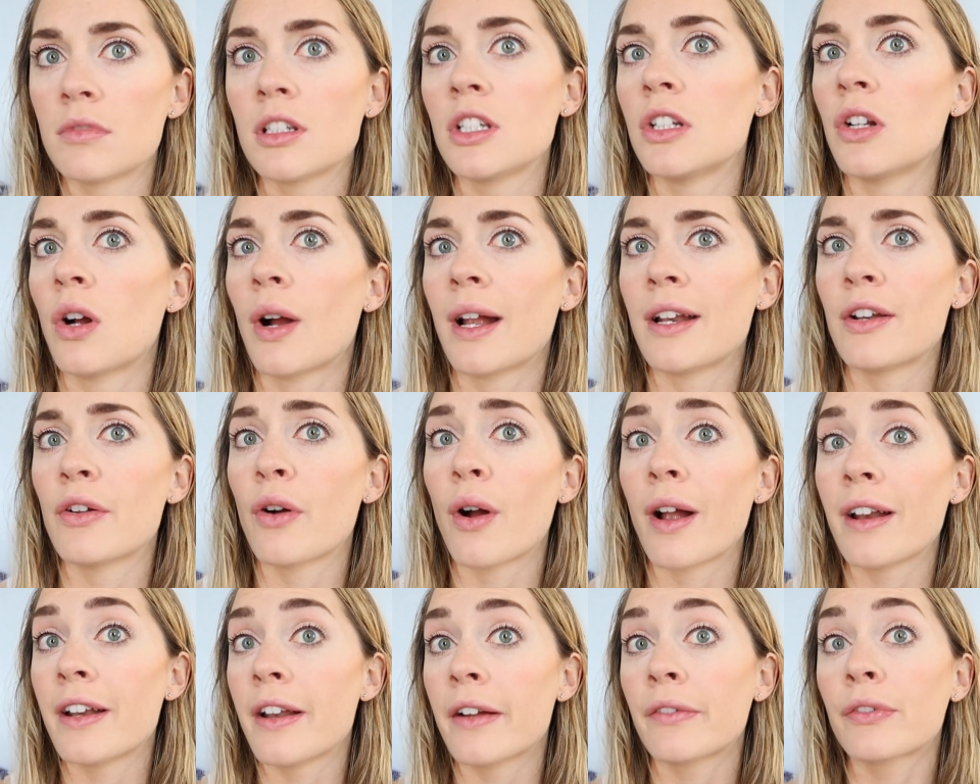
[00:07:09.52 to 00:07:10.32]
you know, I, know,
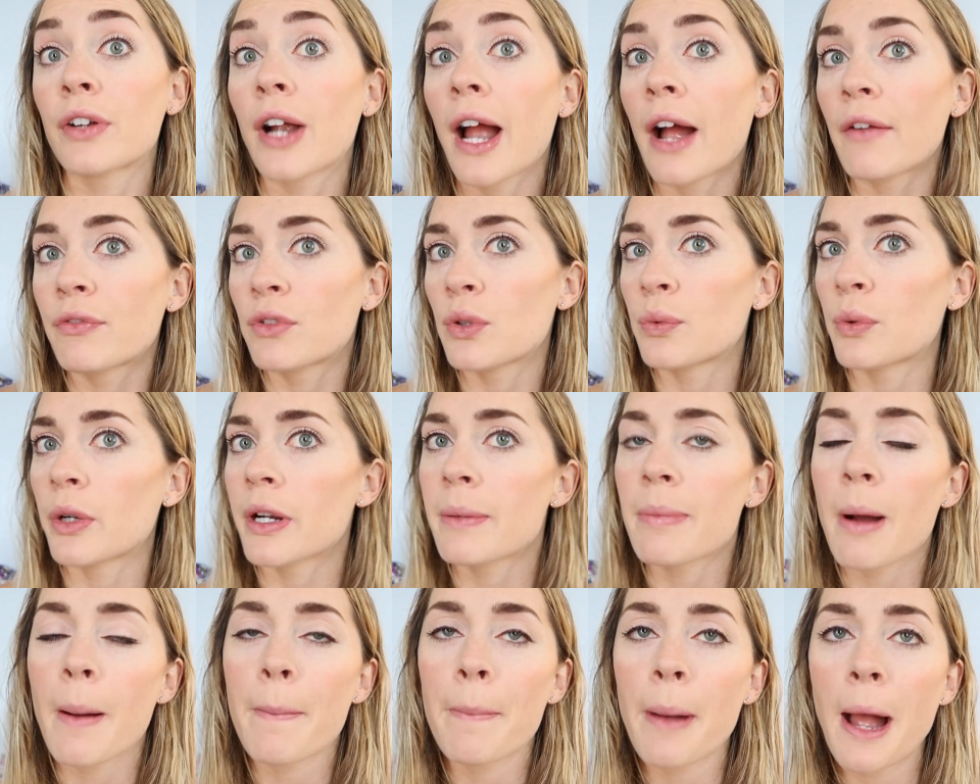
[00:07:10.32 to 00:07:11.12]
I never have to
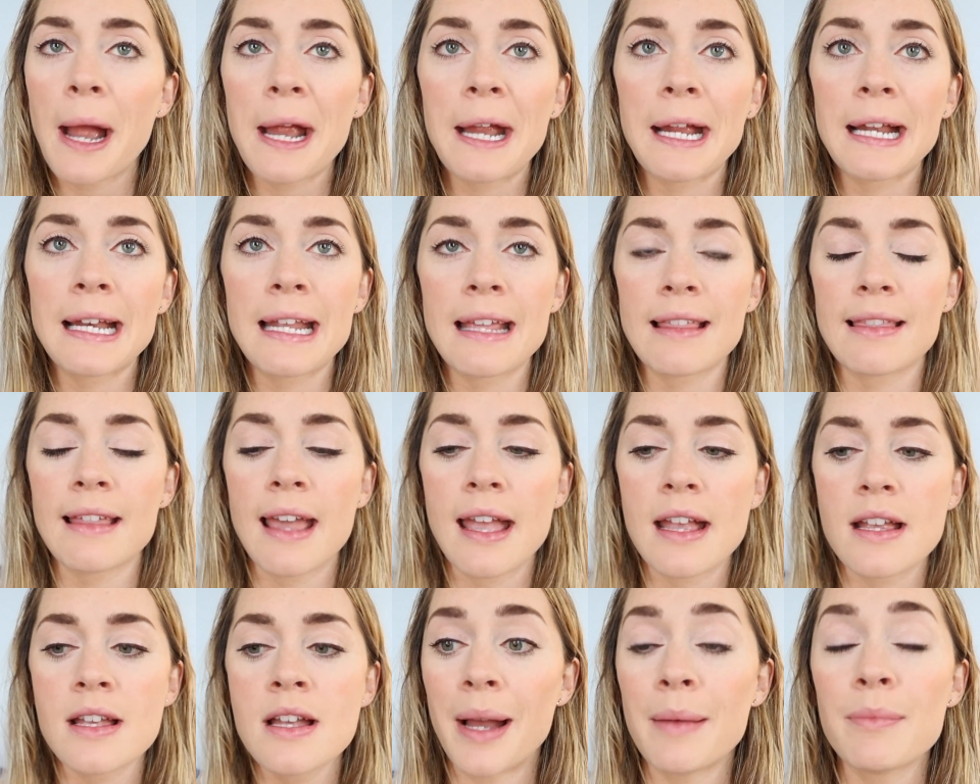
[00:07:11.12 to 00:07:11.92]
worry about buying
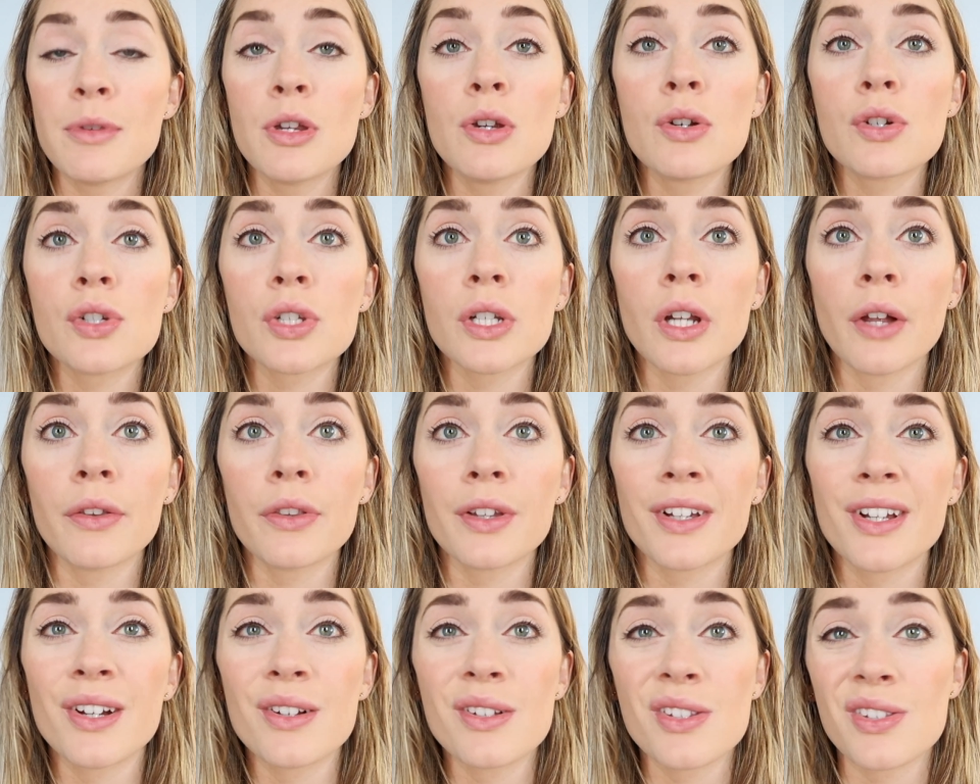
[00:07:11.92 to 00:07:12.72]
anything. I'm usually on
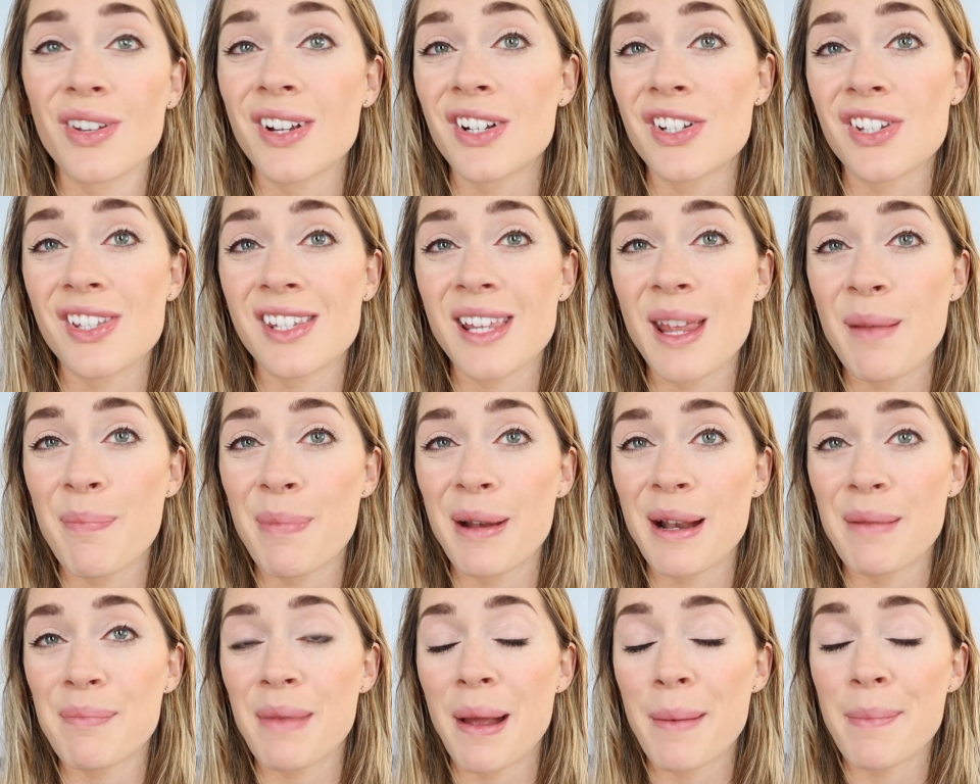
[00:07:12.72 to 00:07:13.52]
the go, so I just
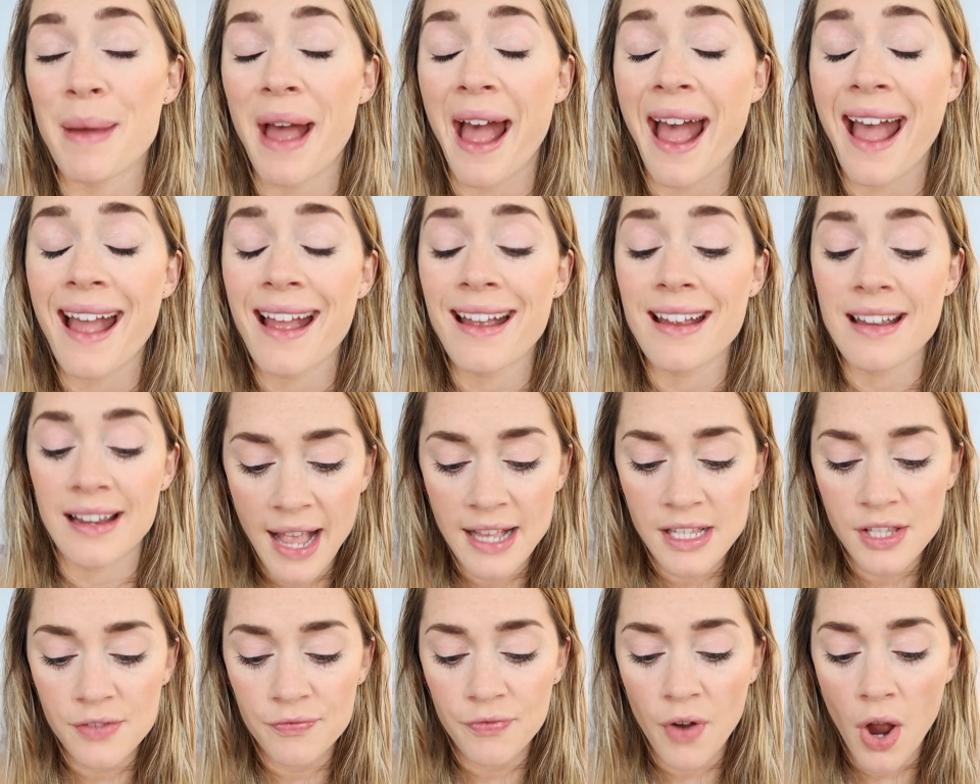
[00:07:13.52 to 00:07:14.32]
keep it in my bag.
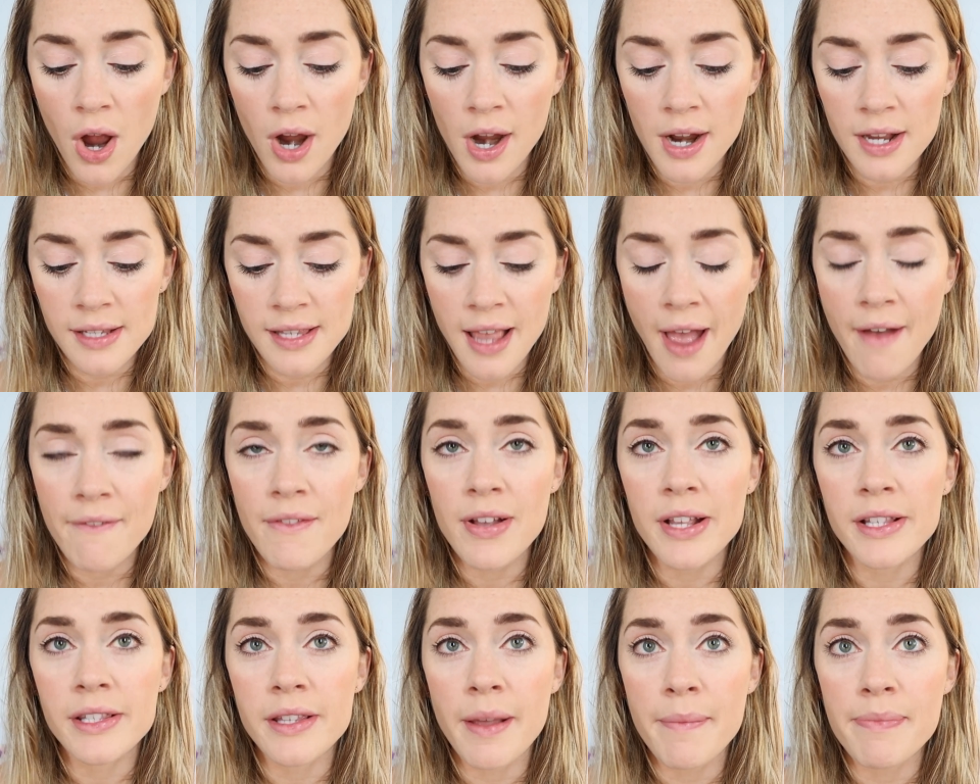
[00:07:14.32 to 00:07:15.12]
As far as
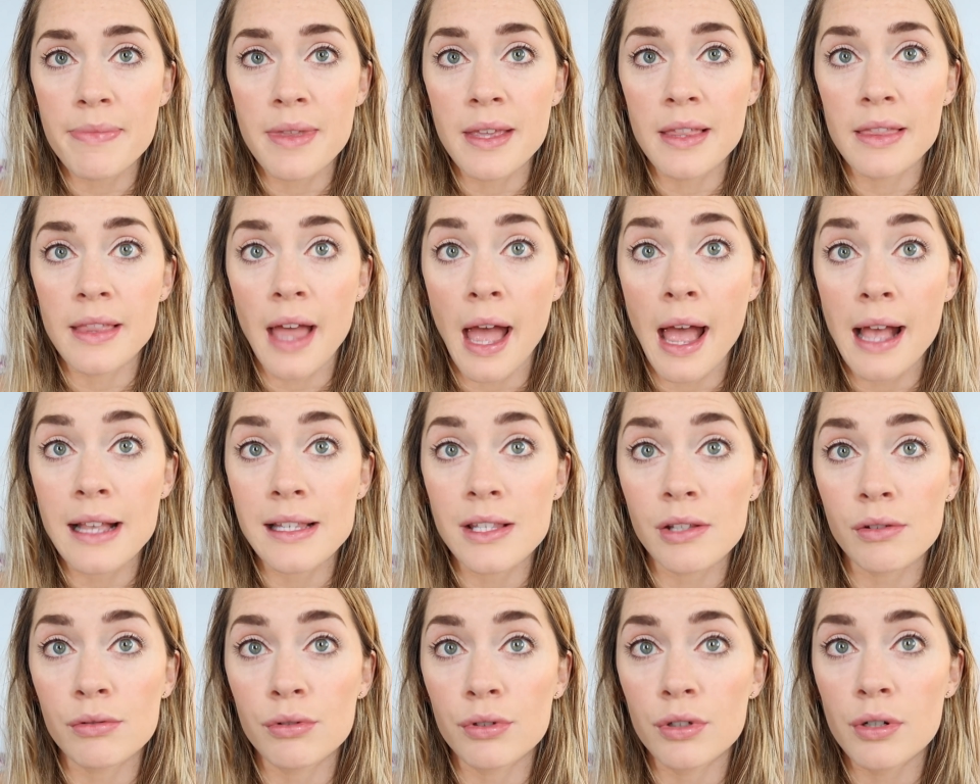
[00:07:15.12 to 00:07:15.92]
having something that
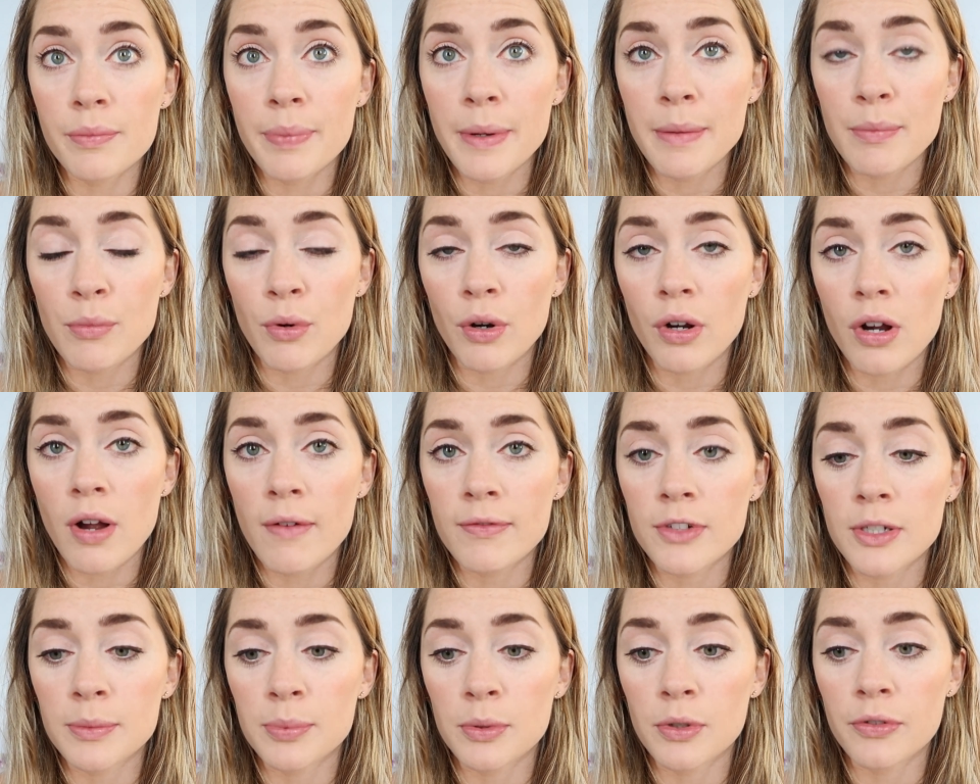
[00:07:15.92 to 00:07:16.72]
is a little bit more
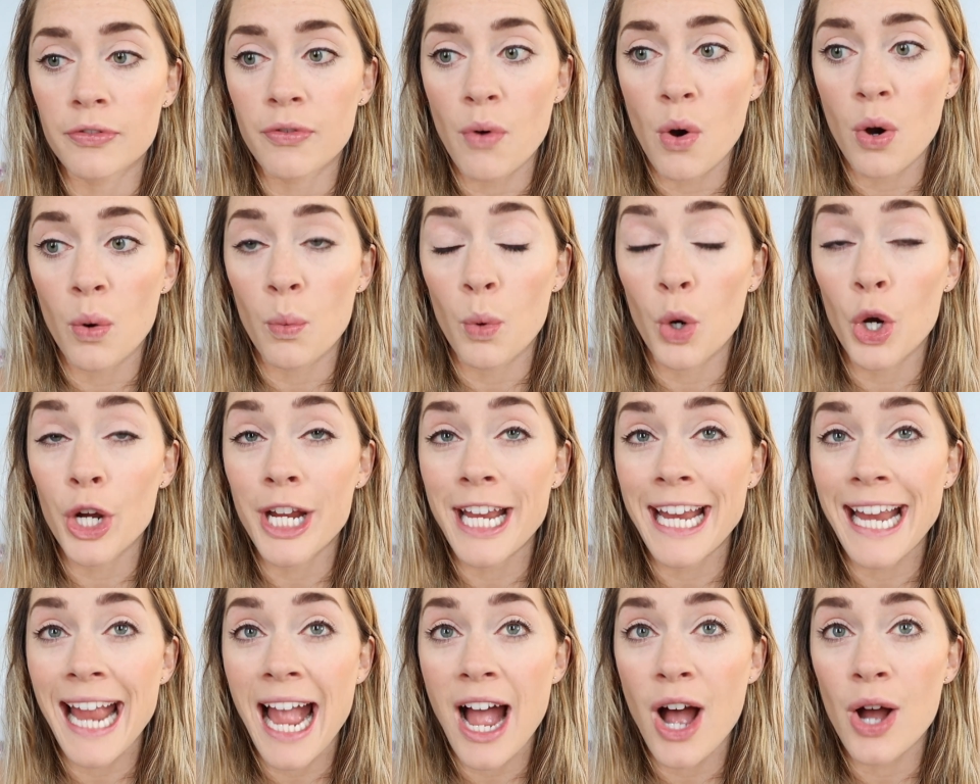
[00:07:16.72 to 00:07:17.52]
comfortable for
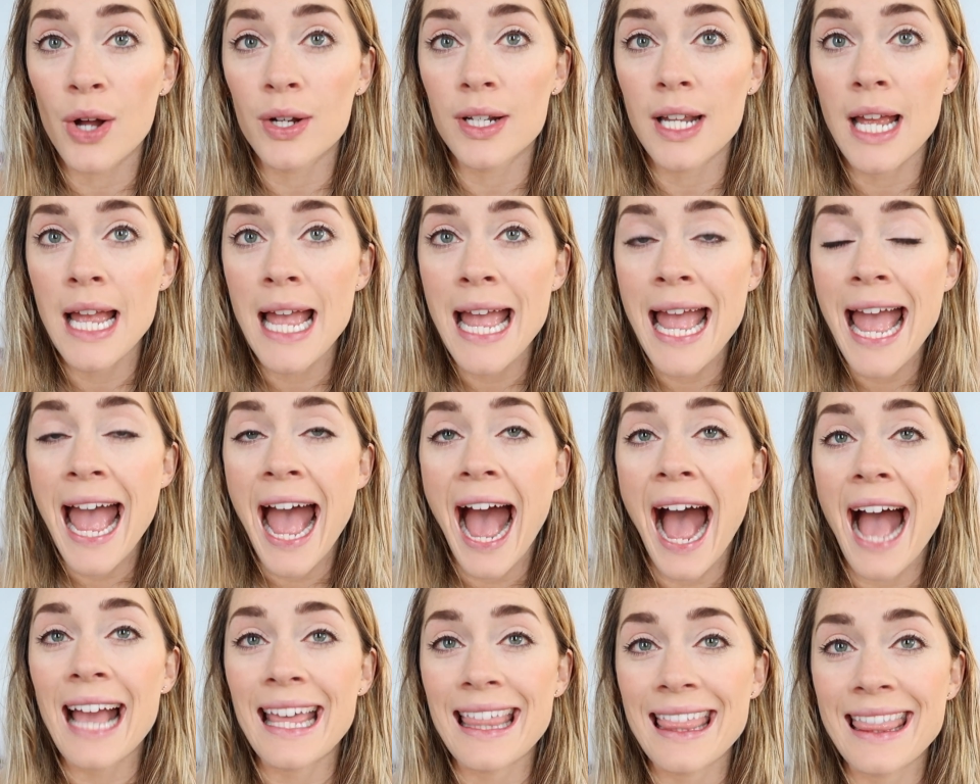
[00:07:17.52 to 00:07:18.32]
working out,
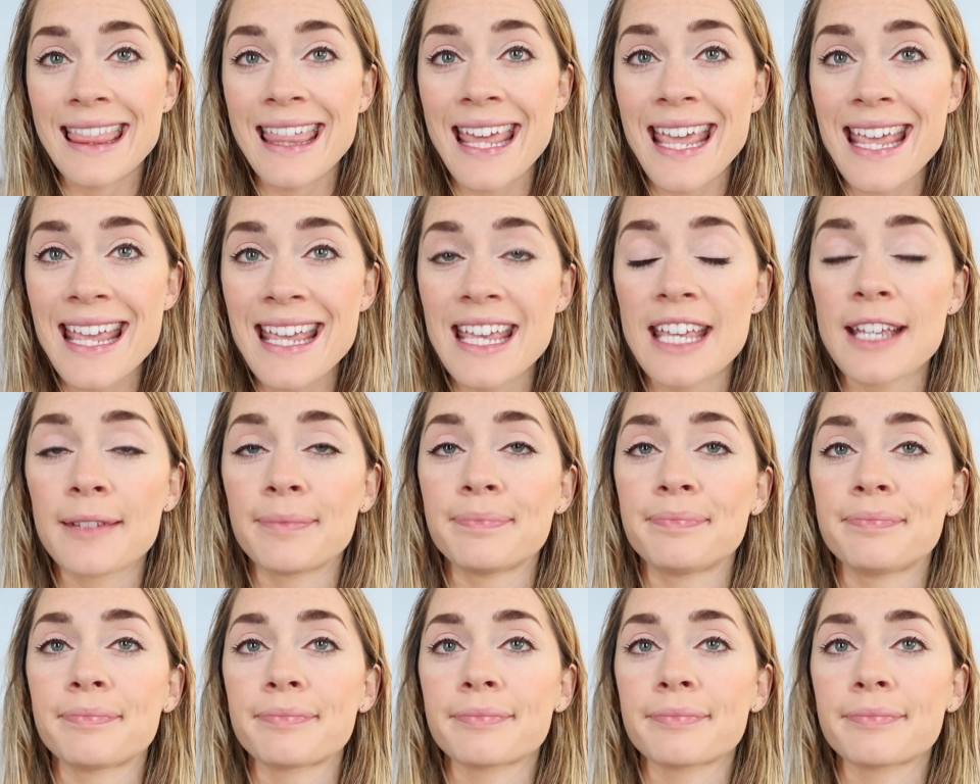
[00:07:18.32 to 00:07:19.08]
I think